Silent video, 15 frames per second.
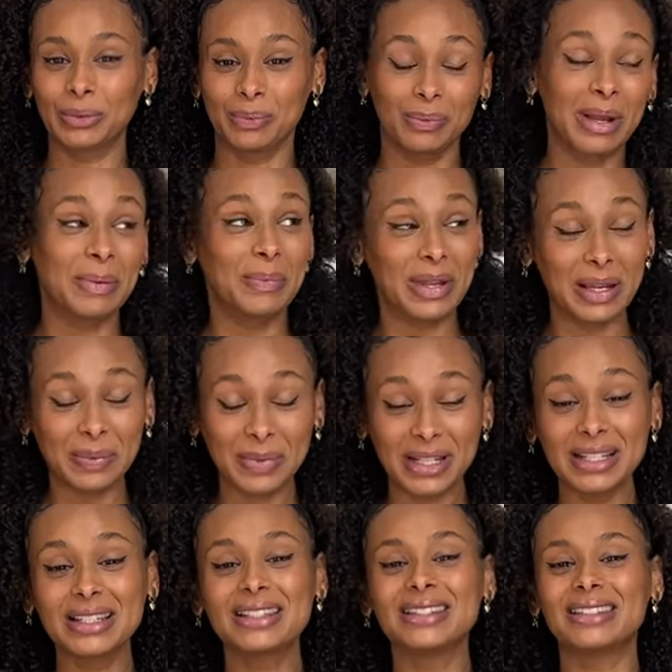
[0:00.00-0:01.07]
my
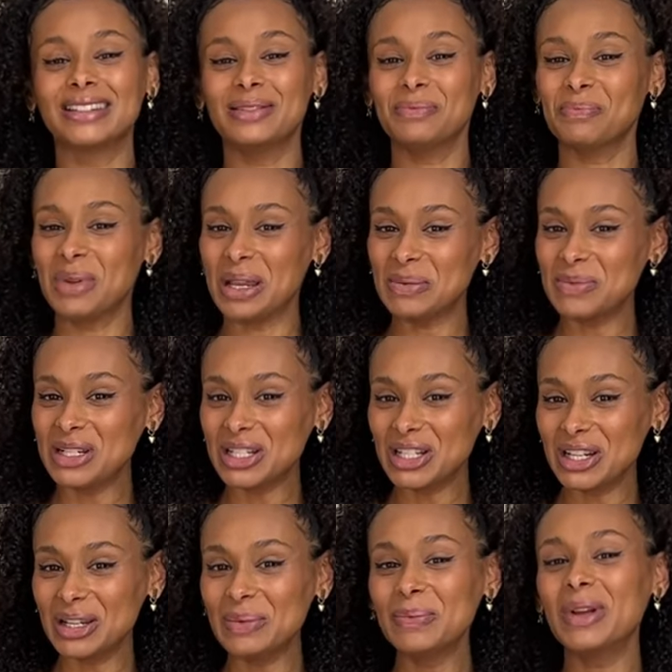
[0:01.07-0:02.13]
baby's baby
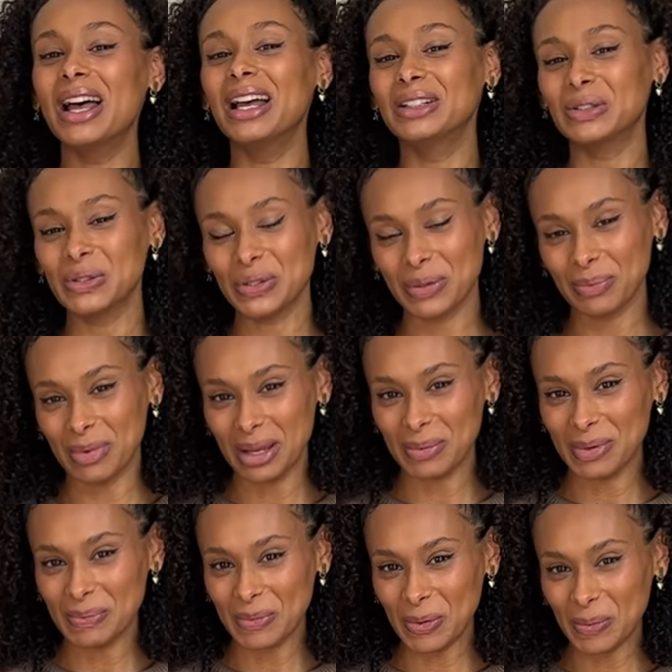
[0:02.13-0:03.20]
gym and also
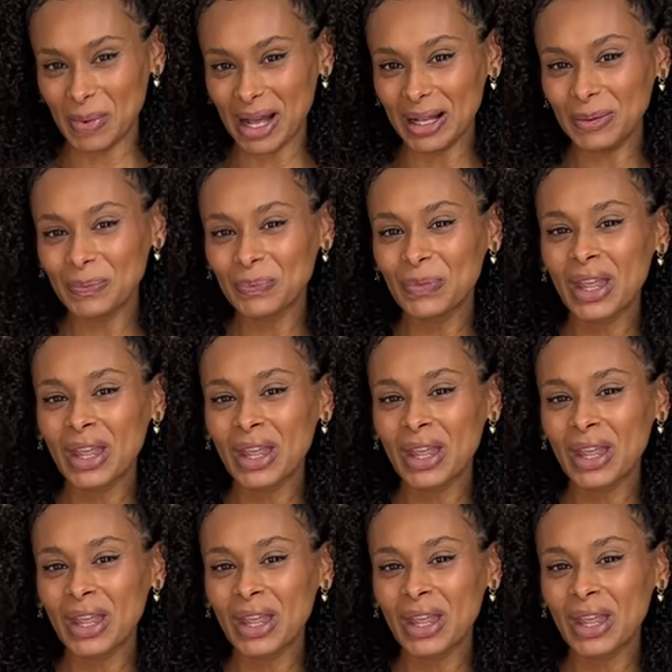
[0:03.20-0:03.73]
baby mobile.